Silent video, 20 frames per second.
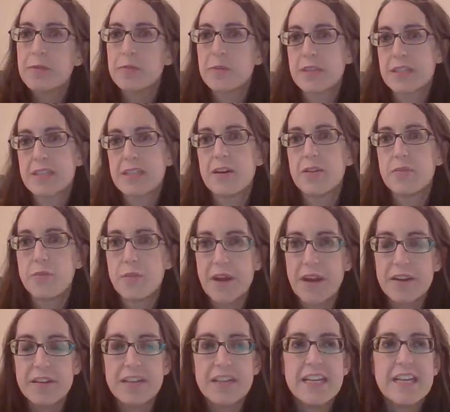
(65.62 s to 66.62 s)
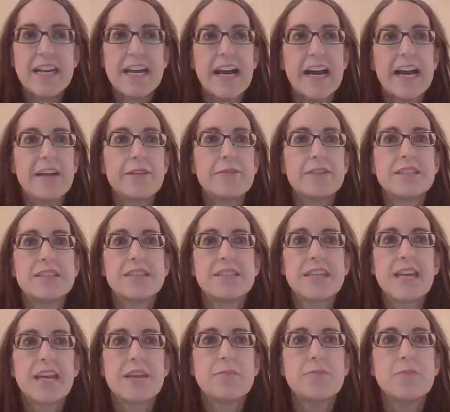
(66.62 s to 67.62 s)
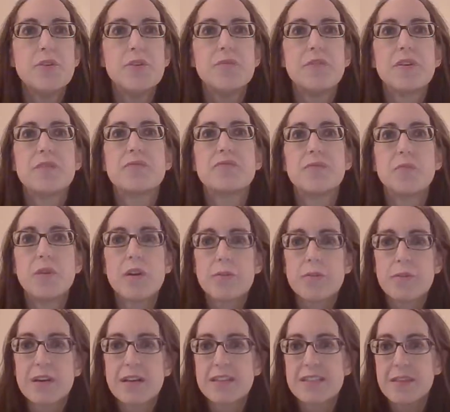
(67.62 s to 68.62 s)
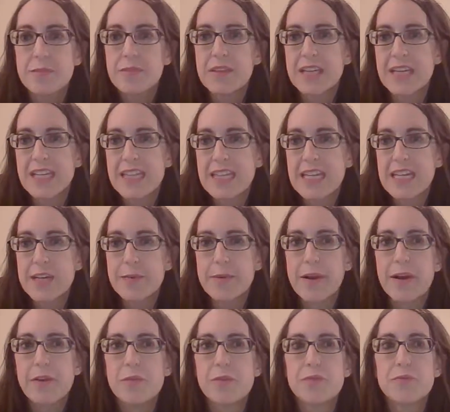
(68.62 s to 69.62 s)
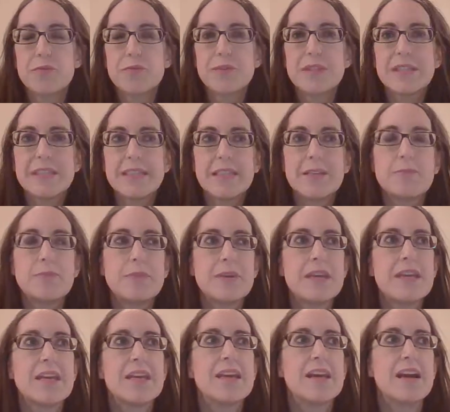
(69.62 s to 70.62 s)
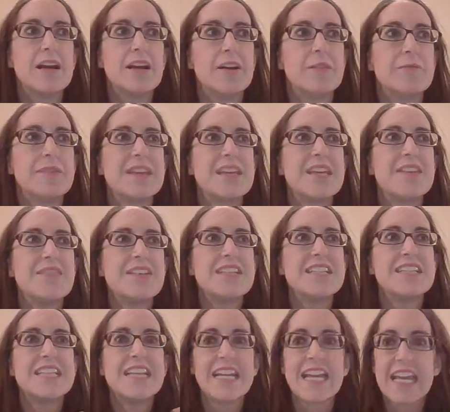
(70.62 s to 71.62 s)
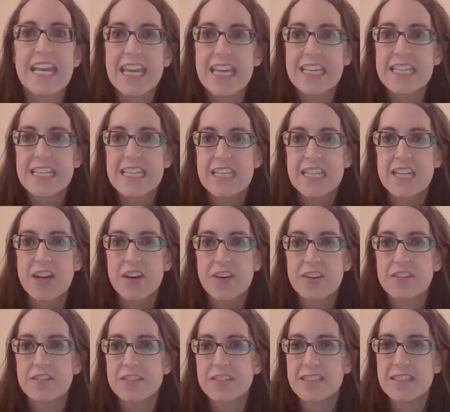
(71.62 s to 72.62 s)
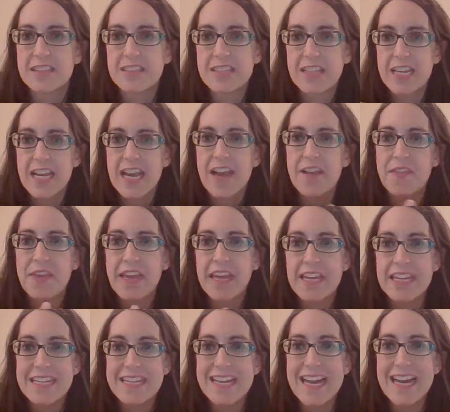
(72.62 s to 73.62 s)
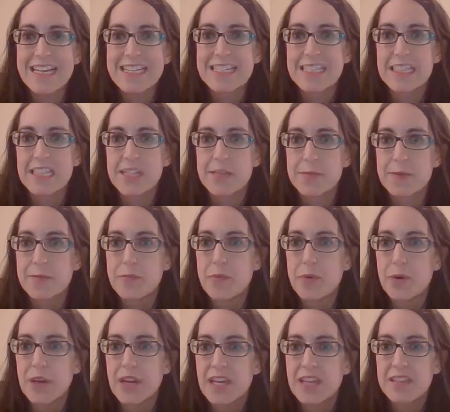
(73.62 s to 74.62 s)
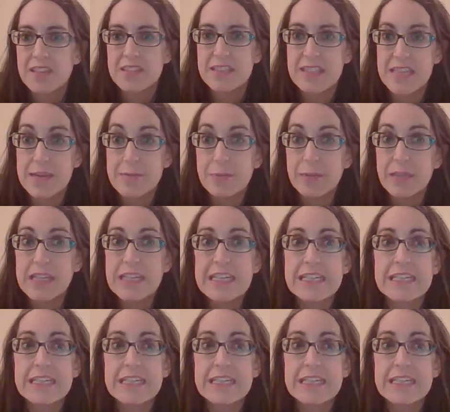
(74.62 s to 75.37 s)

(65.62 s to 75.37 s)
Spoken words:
worked out well. I would say moving forward, something to think about would really be even digging into the articles and seeing how they connect a little bit more deeply.